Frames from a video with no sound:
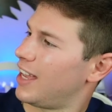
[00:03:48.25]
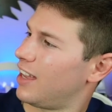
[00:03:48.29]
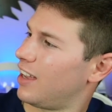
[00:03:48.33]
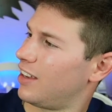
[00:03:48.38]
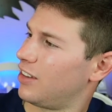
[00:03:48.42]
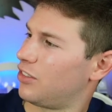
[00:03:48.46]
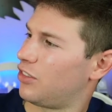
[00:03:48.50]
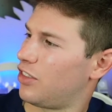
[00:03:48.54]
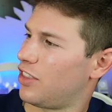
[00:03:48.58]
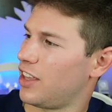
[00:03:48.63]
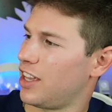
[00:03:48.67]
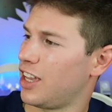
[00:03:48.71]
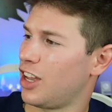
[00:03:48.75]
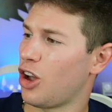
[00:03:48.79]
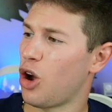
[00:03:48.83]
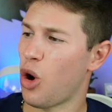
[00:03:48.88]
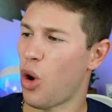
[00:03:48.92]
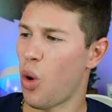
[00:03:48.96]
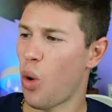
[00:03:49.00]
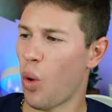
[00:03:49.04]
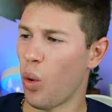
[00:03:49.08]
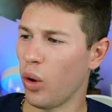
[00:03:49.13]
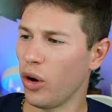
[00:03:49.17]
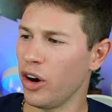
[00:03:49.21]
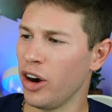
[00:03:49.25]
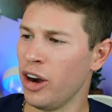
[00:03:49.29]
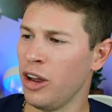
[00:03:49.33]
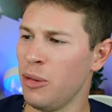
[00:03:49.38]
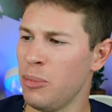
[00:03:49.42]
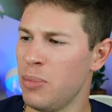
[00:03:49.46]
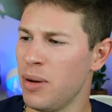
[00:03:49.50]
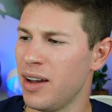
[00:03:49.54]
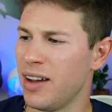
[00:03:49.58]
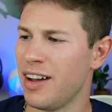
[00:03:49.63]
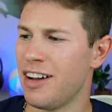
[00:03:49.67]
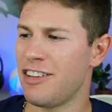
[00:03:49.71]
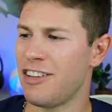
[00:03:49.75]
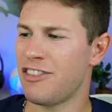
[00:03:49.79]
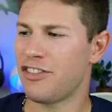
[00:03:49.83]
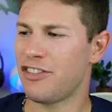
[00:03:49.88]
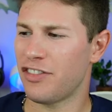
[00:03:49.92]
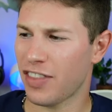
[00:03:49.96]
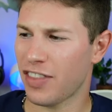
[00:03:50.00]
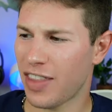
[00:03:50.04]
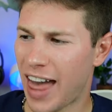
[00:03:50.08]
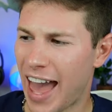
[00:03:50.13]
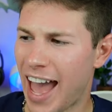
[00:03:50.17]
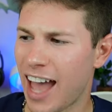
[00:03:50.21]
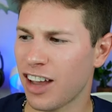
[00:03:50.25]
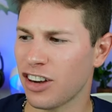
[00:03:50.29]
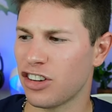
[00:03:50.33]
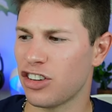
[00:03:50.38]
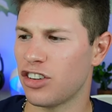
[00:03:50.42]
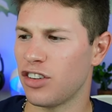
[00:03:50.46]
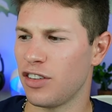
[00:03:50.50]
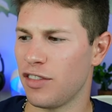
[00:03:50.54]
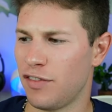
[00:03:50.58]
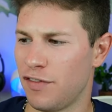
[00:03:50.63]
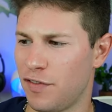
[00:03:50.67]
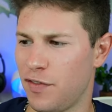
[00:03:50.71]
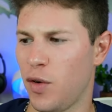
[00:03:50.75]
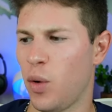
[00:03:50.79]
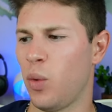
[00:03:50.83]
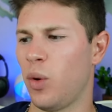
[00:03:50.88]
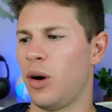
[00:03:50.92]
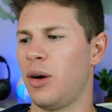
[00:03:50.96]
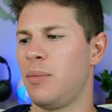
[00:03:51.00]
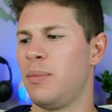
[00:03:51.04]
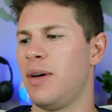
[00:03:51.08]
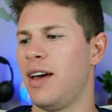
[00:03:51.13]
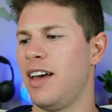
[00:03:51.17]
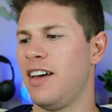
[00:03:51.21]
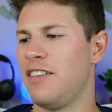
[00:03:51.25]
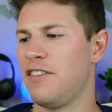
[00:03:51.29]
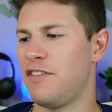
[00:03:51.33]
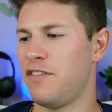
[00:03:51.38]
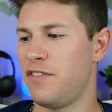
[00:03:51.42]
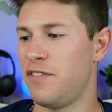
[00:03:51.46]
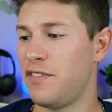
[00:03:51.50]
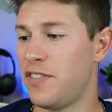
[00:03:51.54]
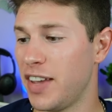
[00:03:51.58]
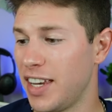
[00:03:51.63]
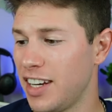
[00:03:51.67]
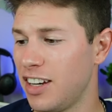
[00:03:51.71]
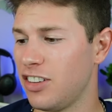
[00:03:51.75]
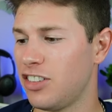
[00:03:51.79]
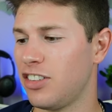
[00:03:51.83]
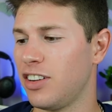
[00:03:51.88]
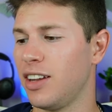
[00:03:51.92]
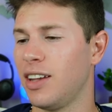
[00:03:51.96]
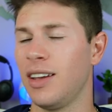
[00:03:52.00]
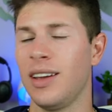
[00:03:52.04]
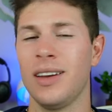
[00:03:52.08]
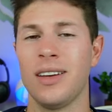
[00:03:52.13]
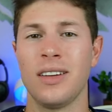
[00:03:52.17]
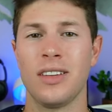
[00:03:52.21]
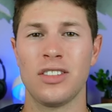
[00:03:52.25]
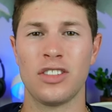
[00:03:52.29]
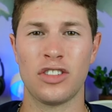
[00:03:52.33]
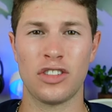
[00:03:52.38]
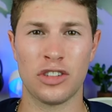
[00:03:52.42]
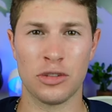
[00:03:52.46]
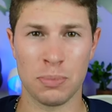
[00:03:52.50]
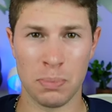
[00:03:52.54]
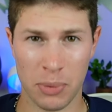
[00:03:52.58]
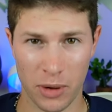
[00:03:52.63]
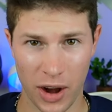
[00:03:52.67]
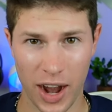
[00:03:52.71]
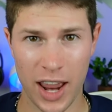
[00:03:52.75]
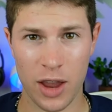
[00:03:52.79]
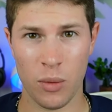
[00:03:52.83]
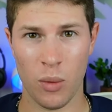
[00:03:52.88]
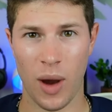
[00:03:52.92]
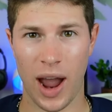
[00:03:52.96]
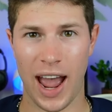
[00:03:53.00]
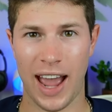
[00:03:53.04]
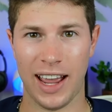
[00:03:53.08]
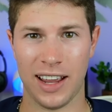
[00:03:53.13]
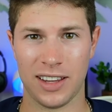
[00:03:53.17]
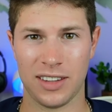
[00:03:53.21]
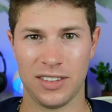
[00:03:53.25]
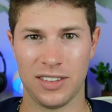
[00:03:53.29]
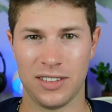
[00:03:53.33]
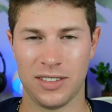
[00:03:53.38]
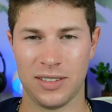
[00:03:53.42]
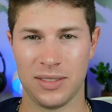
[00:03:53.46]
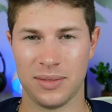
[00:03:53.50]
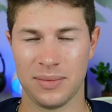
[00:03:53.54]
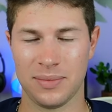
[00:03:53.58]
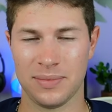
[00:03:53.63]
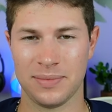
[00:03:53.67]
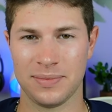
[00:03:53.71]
is the Oribe Flash Form Finishing Spray Wax.